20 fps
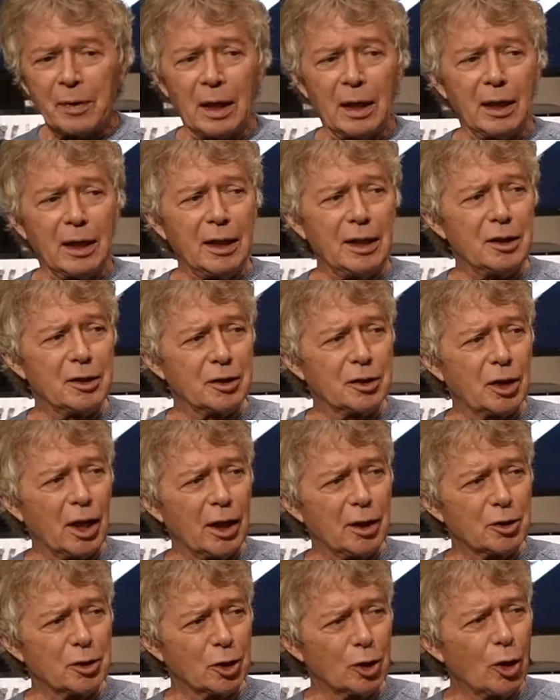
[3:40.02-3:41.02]
he
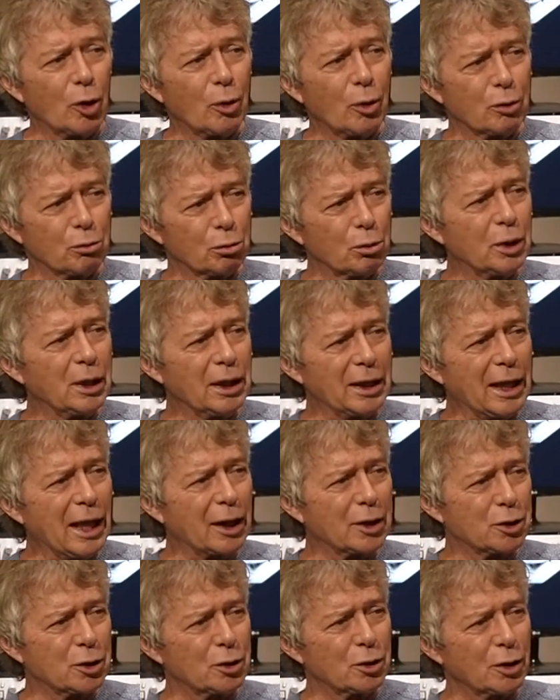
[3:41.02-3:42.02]
decided to go with really
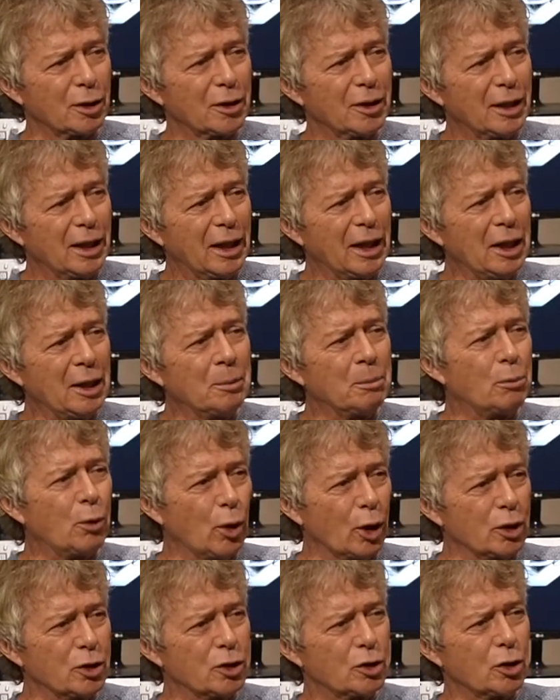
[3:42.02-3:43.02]
extra
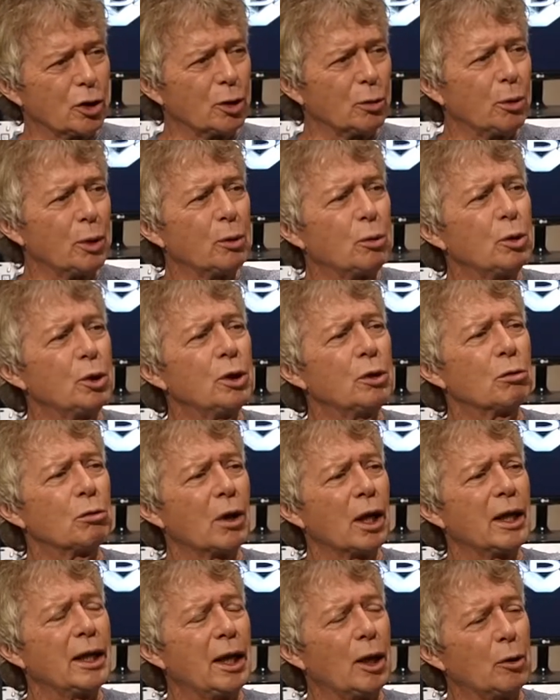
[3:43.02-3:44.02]
inputs so that we wouldn't
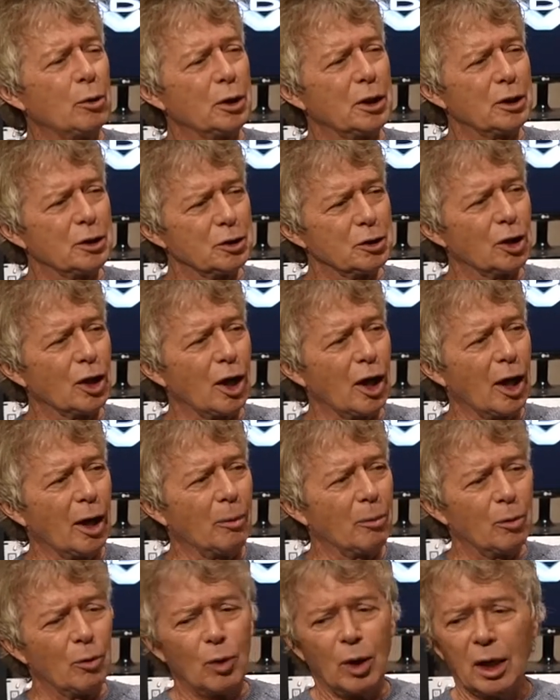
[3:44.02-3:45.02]
run out in
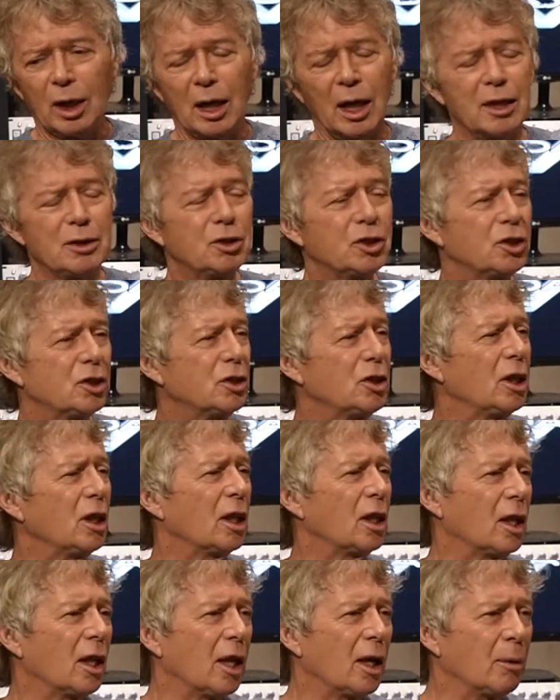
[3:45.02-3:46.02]
time. Well, I
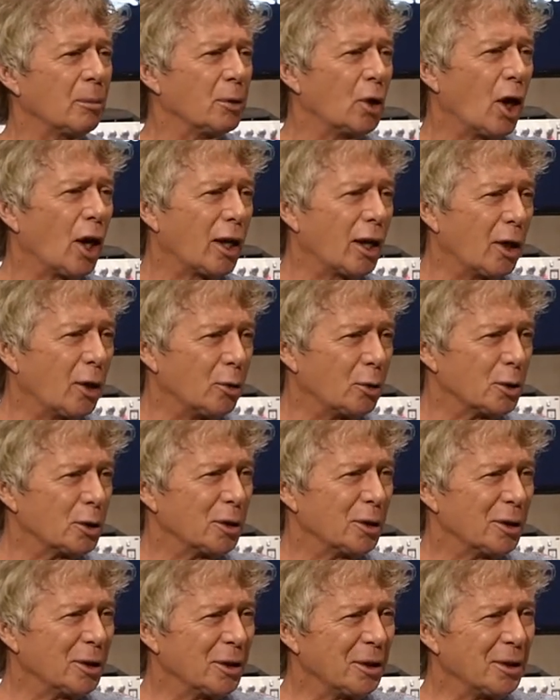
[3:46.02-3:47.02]
still am not out
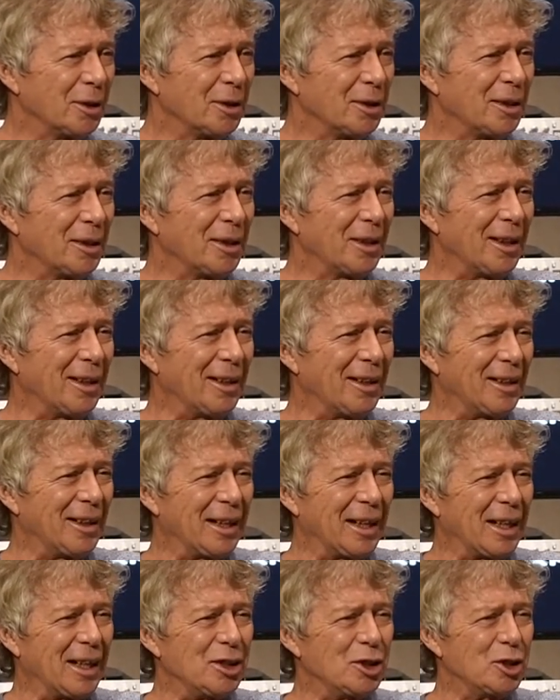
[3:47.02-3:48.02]

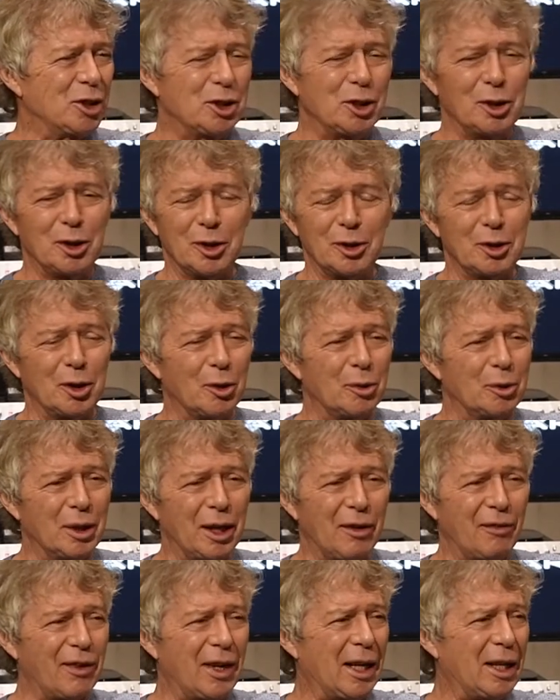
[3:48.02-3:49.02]
like I still don't
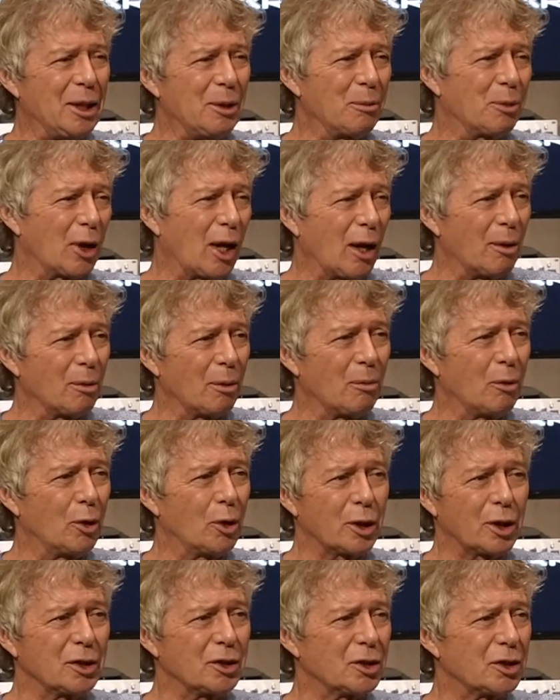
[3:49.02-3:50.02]
have any problem
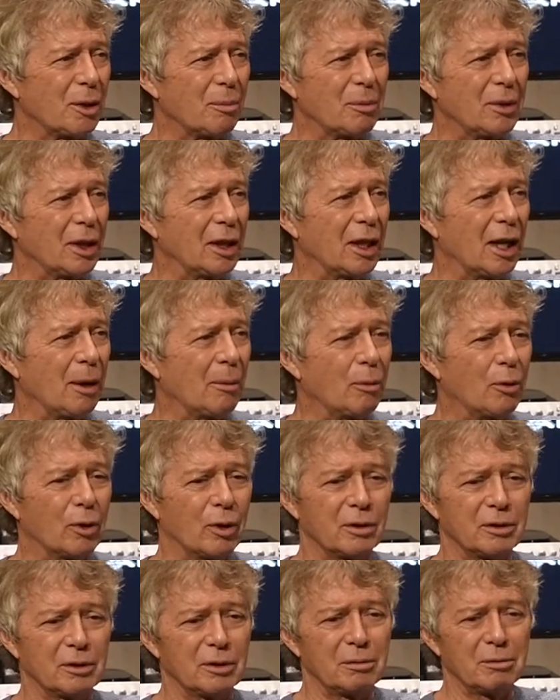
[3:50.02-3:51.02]
hooking something up
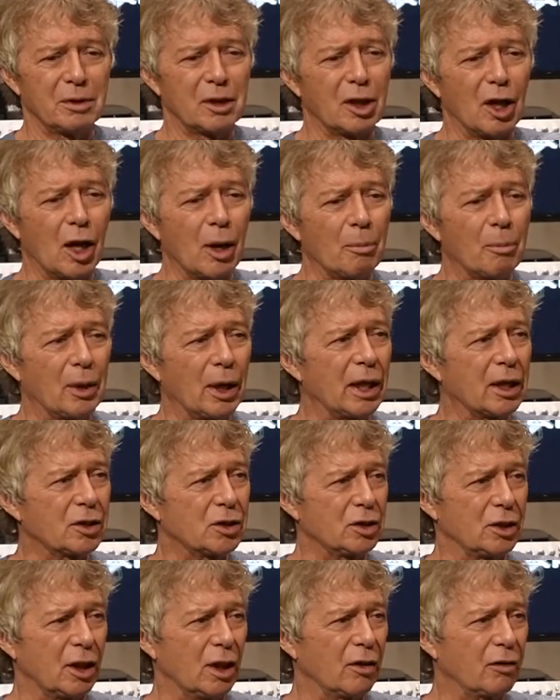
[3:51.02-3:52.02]
or yeah.
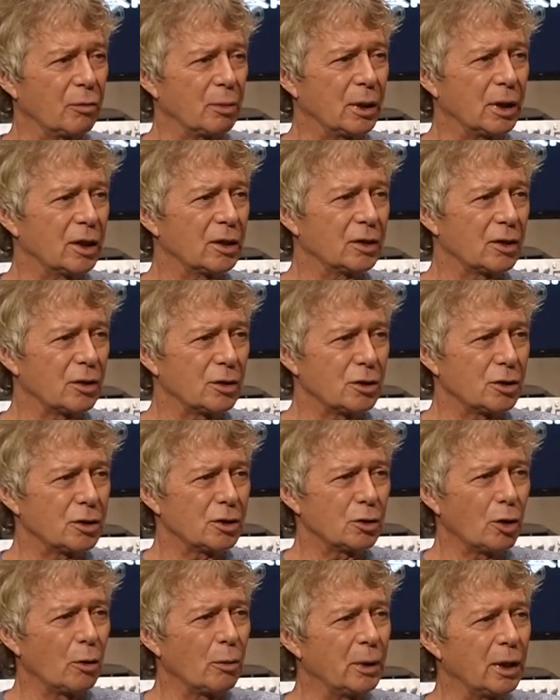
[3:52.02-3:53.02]
complex stuff because there's
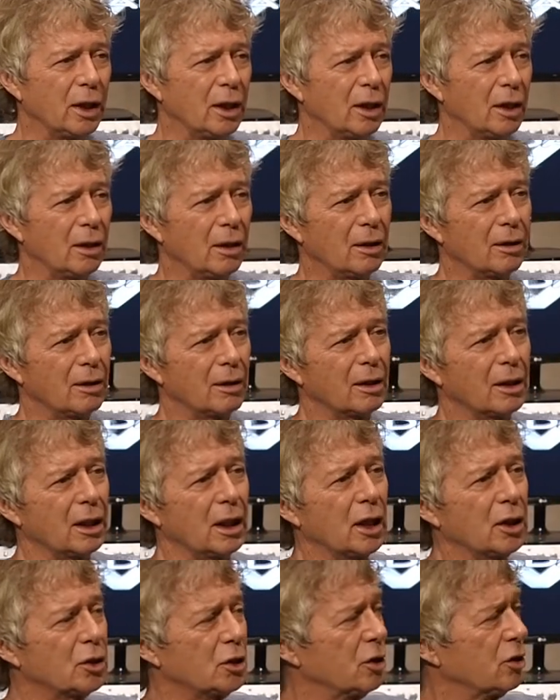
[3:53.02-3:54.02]
so many
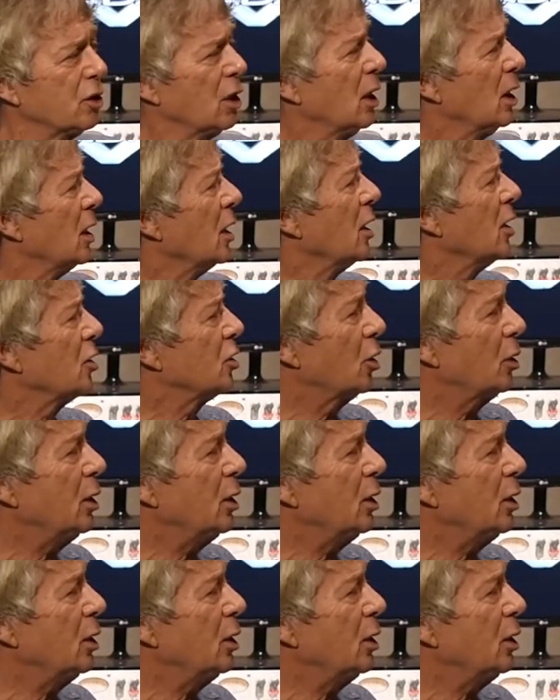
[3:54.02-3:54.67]
connections. So